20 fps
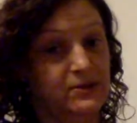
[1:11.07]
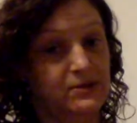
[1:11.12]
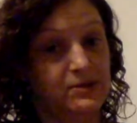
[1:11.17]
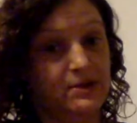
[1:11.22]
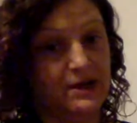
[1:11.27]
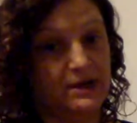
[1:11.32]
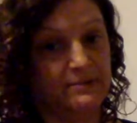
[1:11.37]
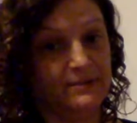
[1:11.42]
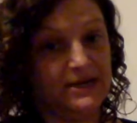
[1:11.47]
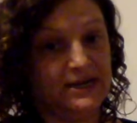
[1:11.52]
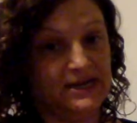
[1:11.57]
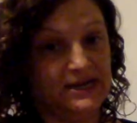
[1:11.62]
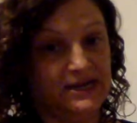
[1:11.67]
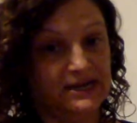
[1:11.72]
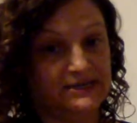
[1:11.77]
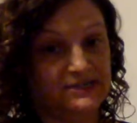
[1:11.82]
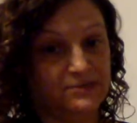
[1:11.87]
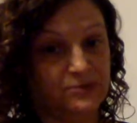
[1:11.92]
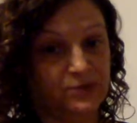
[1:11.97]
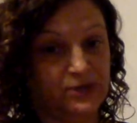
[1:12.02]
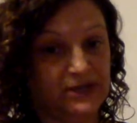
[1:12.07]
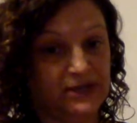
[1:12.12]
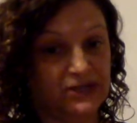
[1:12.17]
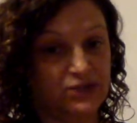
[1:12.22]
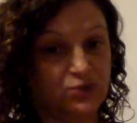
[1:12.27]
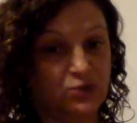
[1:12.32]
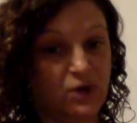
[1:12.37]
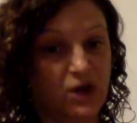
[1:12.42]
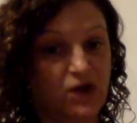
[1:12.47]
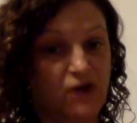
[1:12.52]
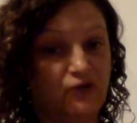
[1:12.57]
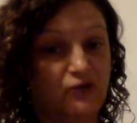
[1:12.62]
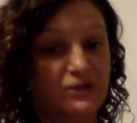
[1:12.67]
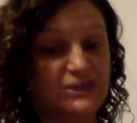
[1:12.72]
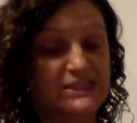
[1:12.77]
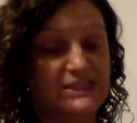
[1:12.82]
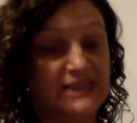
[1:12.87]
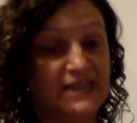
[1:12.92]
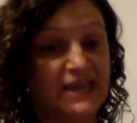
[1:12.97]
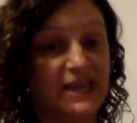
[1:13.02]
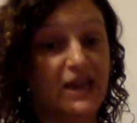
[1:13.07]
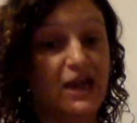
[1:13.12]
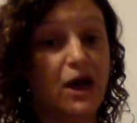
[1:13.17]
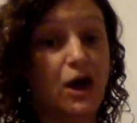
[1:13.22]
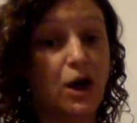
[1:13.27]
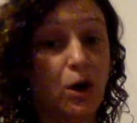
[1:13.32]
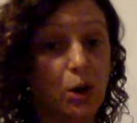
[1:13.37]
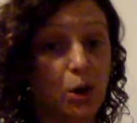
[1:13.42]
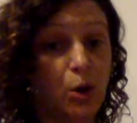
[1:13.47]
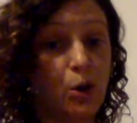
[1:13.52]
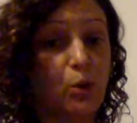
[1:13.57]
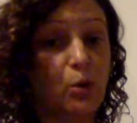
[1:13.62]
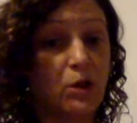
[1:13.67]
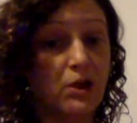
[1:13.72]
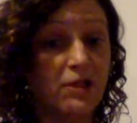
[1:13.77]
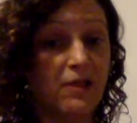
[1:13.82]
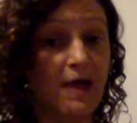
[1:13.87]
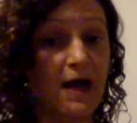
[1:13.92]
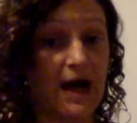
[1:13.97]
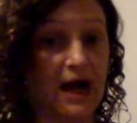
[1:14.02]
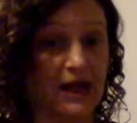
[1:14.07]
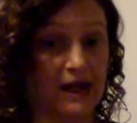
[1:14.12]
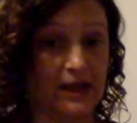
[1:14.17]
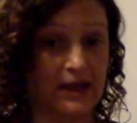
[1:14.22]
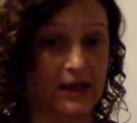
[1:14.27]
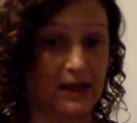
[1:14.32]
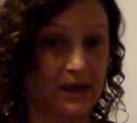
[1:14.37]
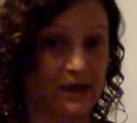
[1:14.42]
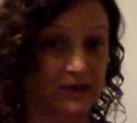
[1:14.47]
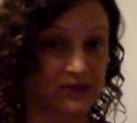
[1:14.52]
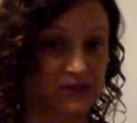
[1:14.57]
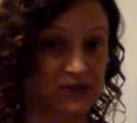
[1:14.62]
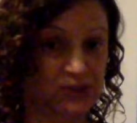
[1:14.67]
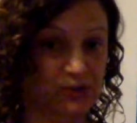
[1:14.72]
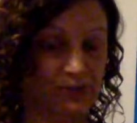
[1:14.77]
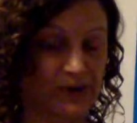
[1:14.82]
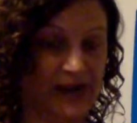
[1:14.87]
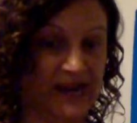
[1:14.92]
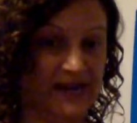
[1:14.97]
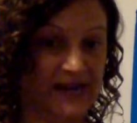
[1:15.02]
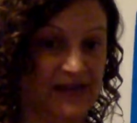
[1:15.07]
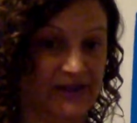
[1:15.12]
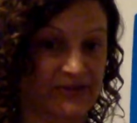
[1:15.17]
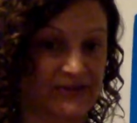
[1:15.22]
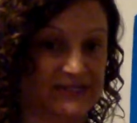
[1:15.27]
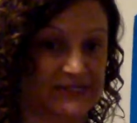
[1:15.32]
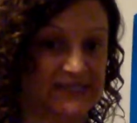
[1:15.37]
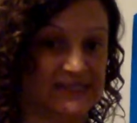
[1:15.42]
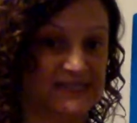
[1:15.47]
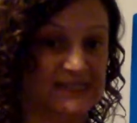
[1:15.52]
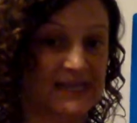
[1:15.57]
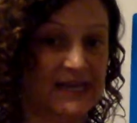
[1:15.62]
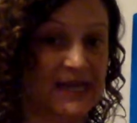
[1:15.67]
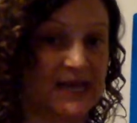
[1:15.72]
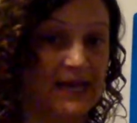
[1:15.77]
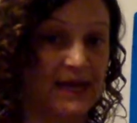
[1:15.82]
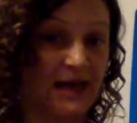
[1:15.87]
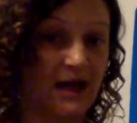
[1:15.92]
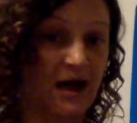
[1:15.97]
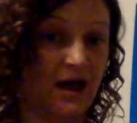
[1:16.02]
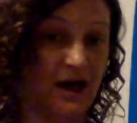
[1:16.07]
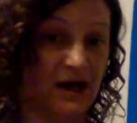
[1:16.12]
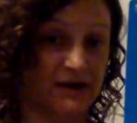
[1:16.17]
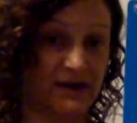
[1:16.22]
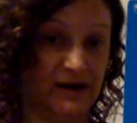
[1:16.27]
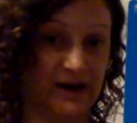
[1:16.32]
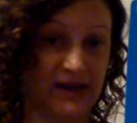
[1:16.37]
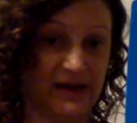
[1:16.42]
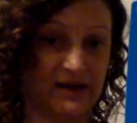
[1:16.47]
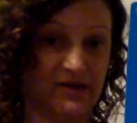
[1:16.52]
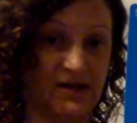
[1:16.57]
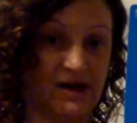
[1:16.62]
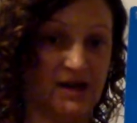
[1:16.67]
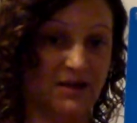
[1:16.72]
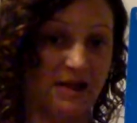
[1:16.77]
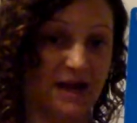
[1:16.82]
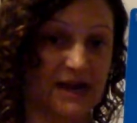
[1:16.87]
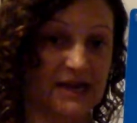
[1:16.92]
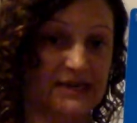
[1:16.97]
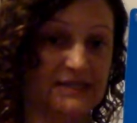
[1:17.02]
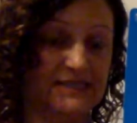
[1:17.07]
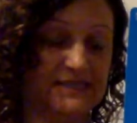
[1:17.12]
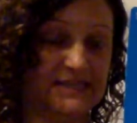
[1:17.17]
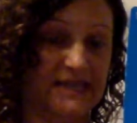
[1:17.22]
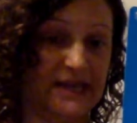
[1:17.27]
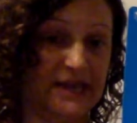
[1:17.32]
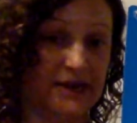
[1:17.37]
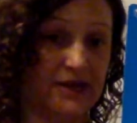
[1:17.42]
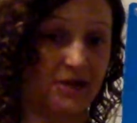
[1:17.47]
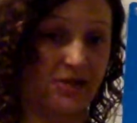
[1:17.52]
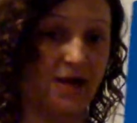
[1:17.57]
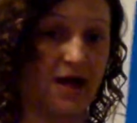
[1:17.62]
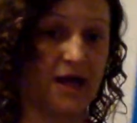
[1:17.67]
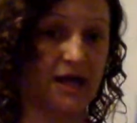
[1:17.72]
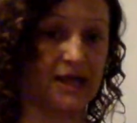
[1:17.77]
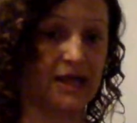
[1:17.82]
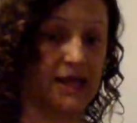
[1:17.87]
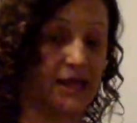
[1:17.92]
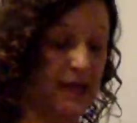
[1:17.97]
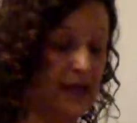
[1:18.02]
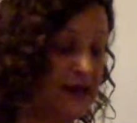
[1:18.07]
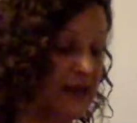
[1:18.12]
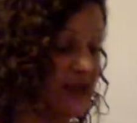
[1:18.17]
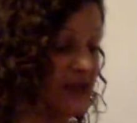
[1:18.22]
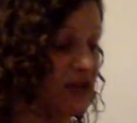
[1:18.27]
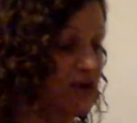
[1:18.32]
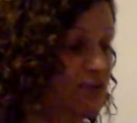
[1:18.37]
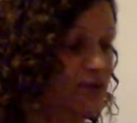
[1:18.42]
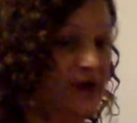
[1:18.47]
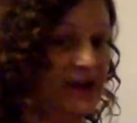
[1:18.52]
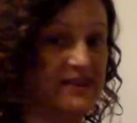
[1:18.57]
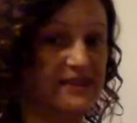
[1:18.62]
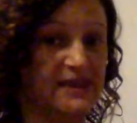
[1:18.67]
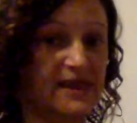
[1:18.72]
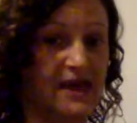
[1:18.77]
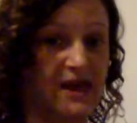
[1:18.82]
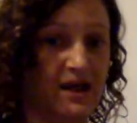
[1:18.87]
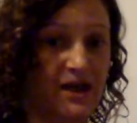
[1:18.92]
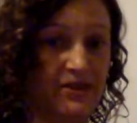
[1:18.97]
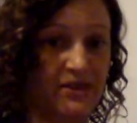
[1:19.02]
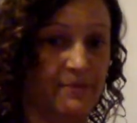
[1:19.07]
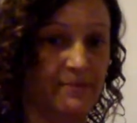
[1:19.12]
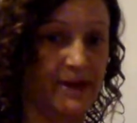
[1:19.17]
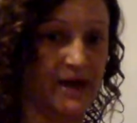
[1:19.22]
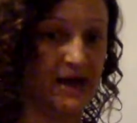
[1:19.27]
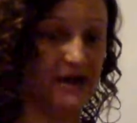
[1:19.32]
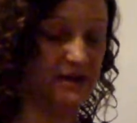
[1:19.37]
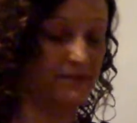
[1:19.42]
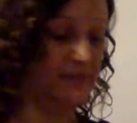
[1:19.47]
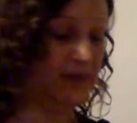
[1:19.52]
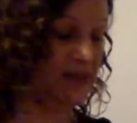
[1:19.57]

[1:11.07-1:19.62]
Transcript: the long minute hand is pointing at 12, we say o'clock. So right now this is on our analog clock, 10 o'clock. And I can write that on the bottom